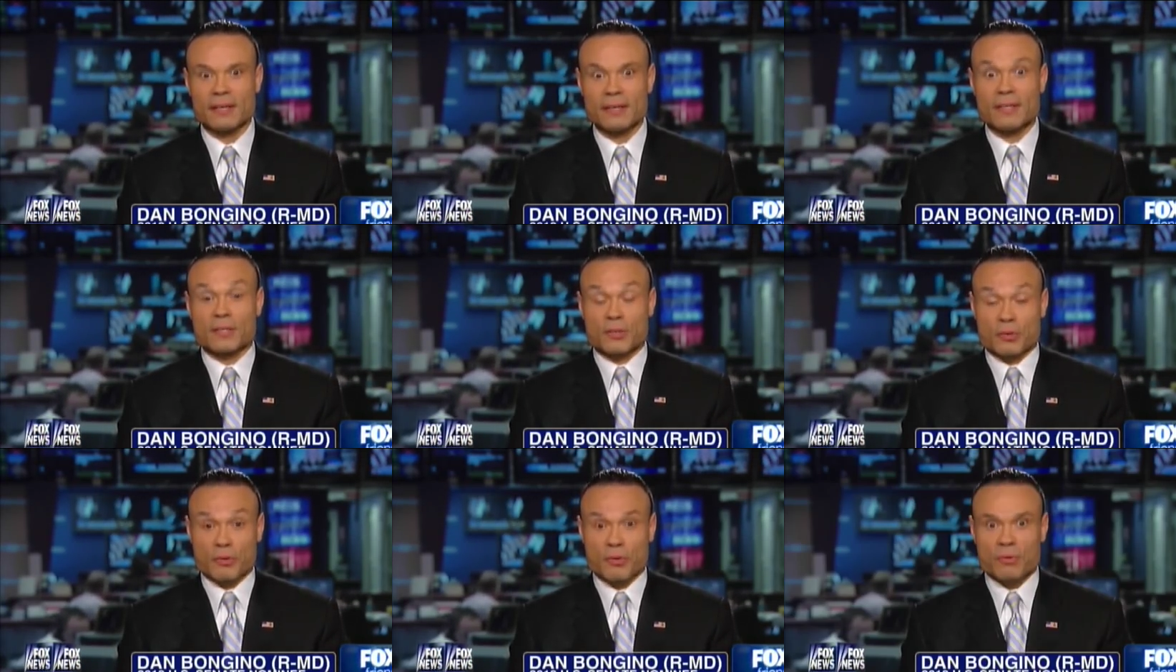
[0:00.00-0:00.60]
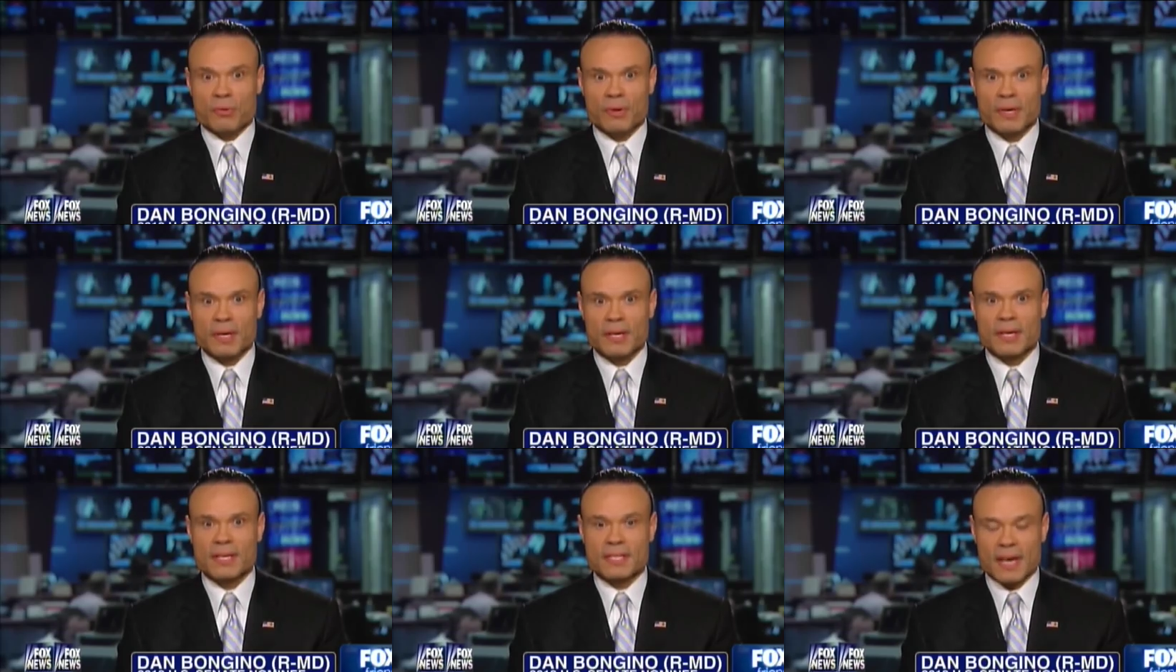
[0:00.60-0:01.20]
It's true.
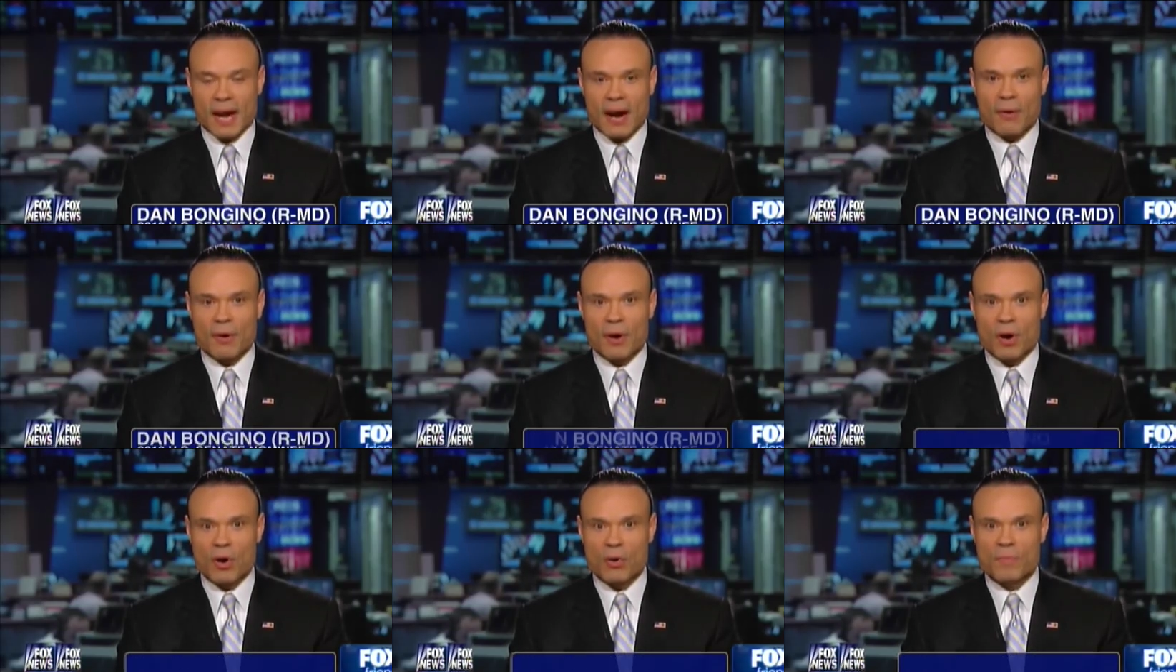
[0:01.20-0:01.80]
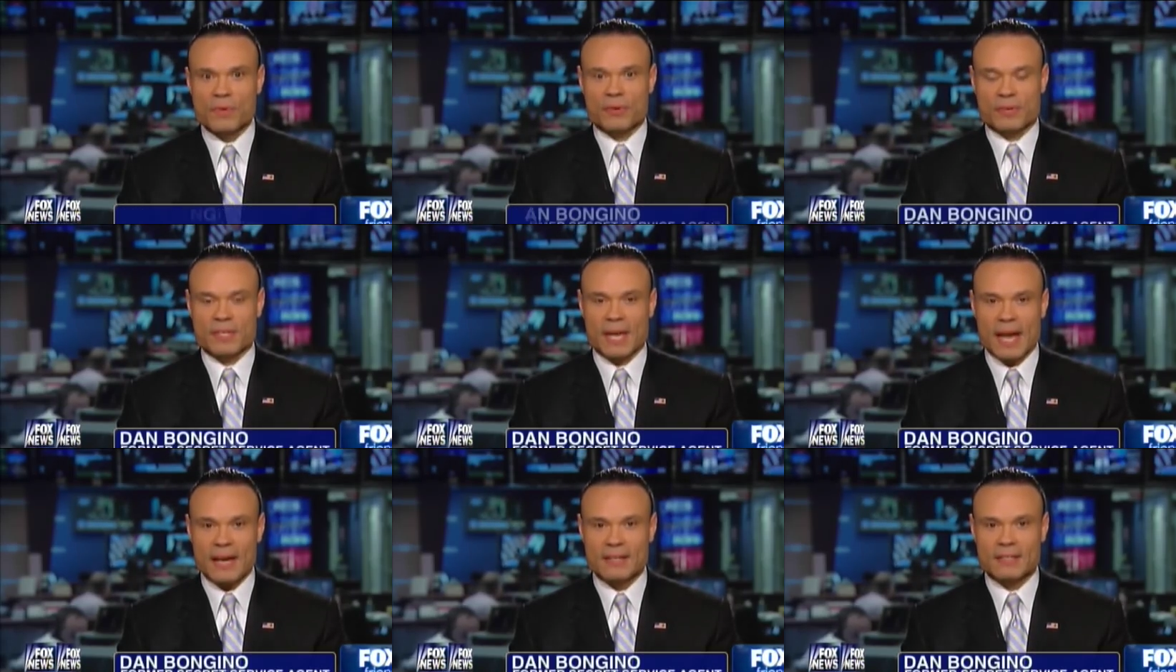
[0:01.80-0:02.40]
It's our home. Your
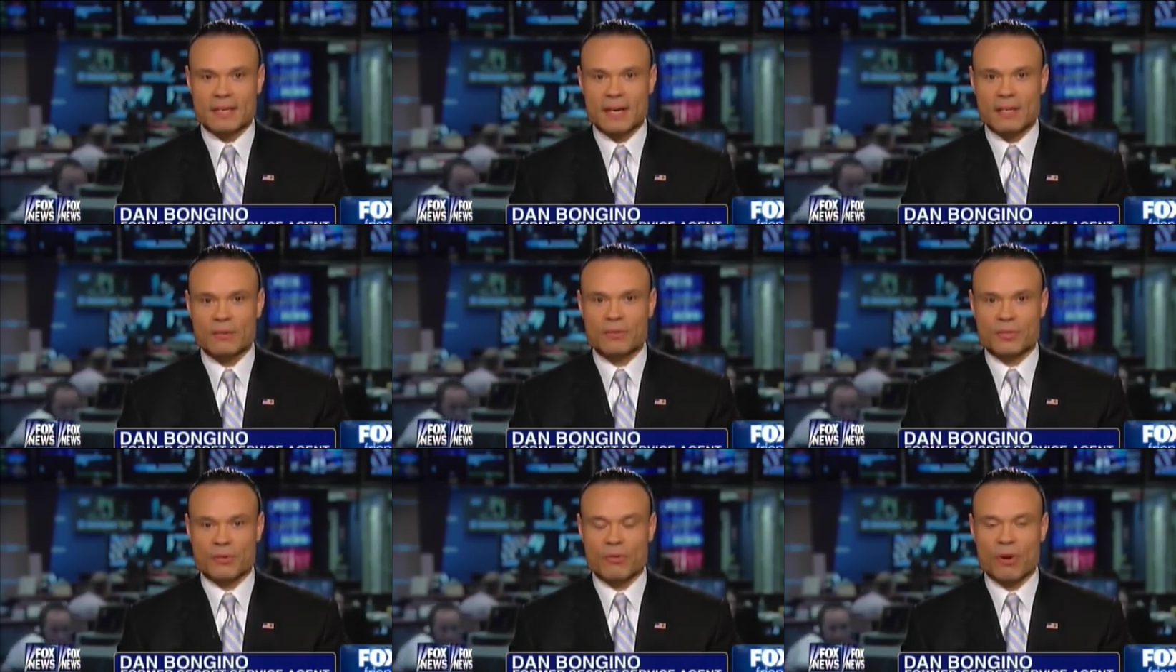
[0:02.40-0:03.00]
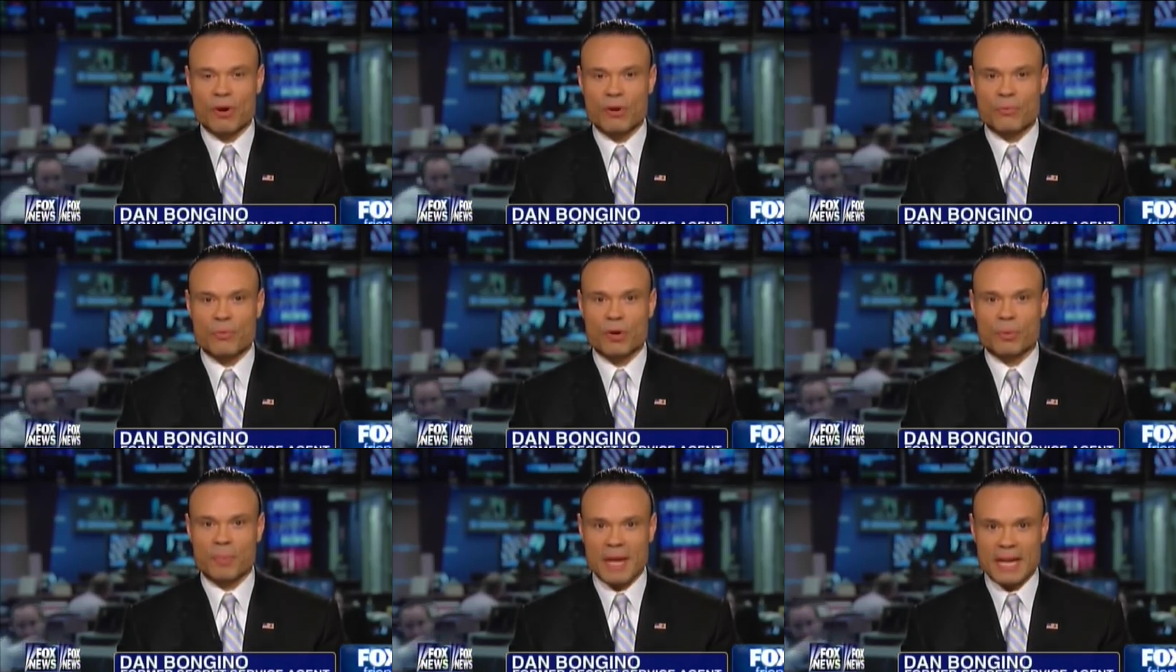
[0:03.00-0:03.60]
tax dollars, your hard
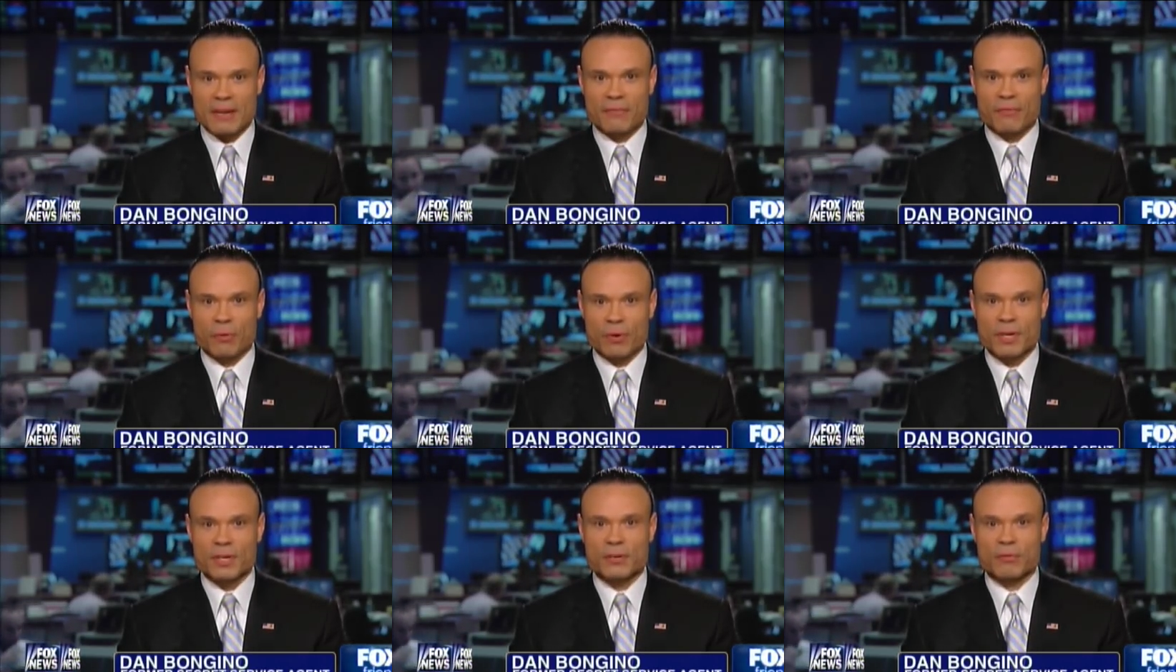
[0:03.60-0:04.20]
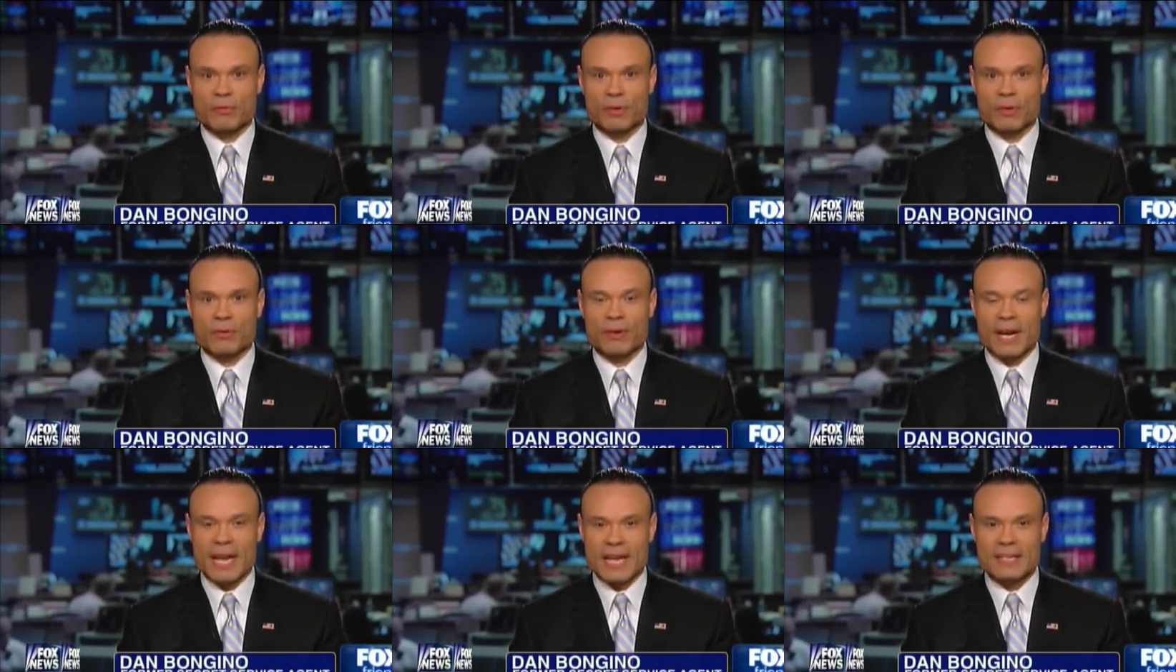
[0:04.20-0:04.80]
work paid for it.
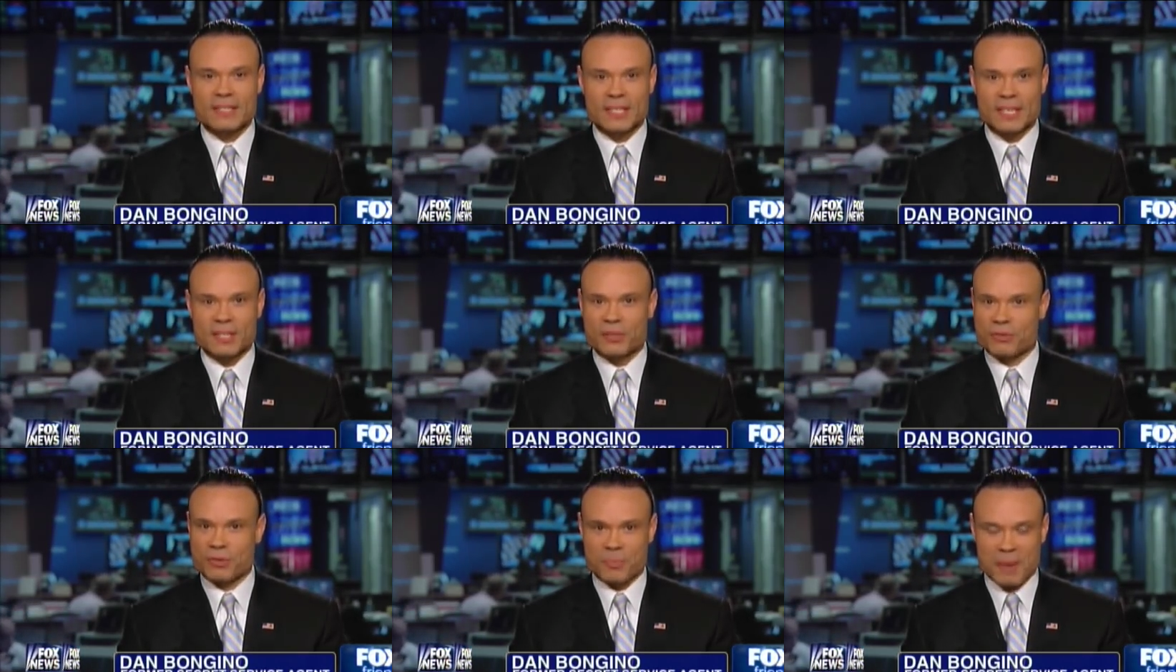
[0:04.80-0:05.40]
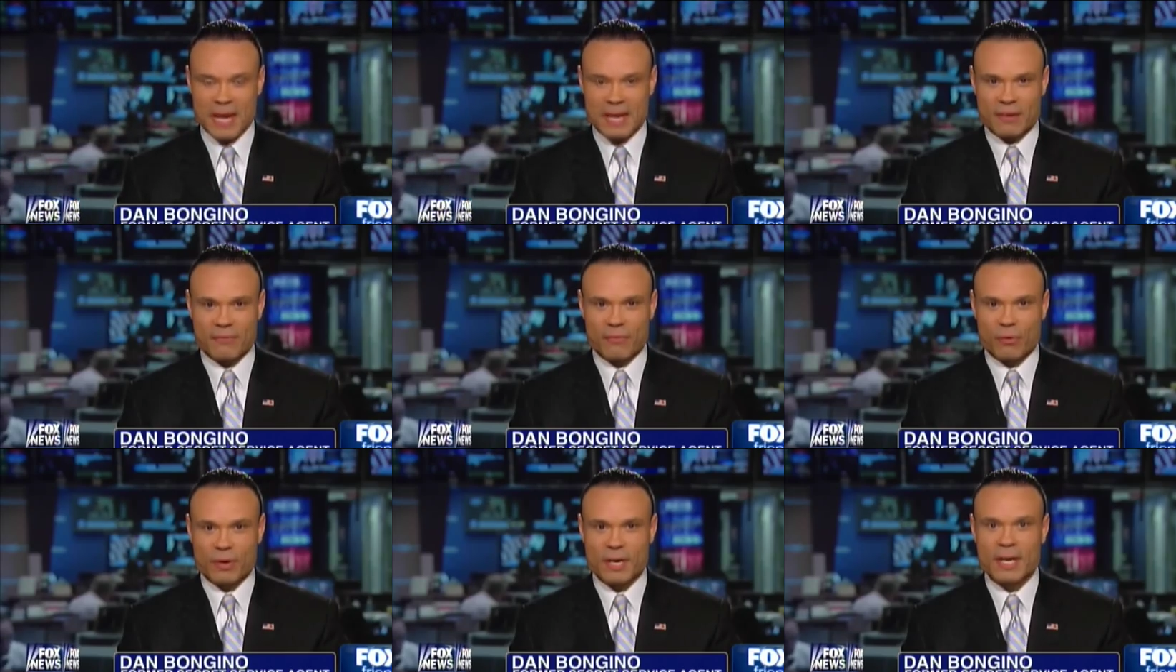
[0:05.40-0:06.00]
Your ancestors paid
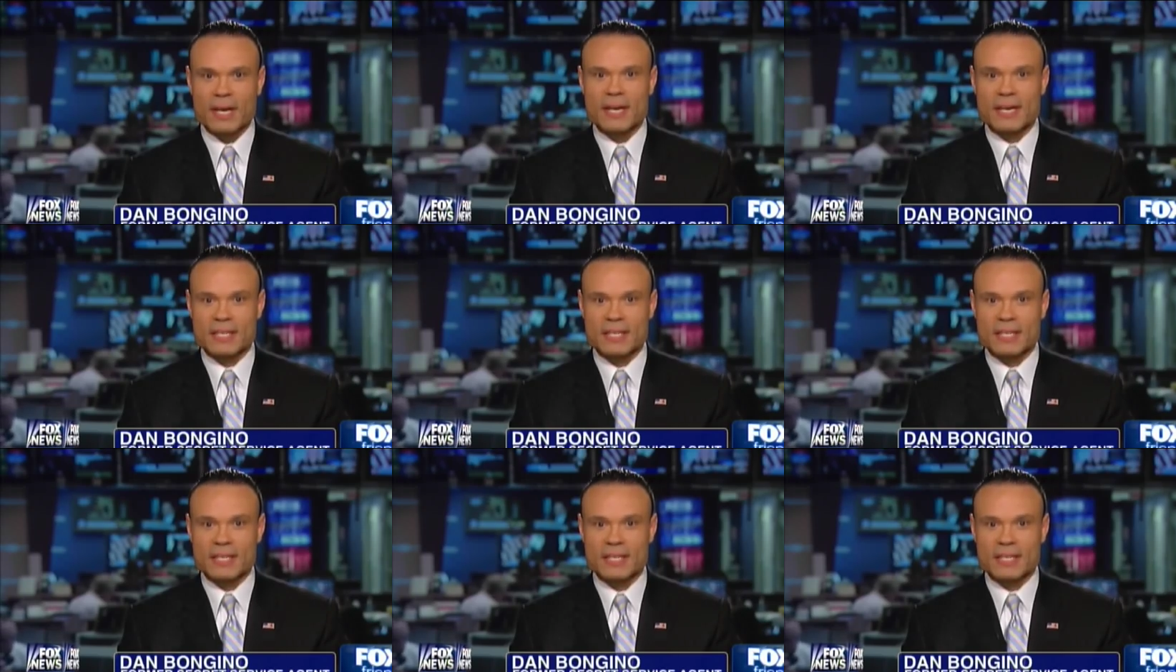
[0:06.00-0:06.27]
for it.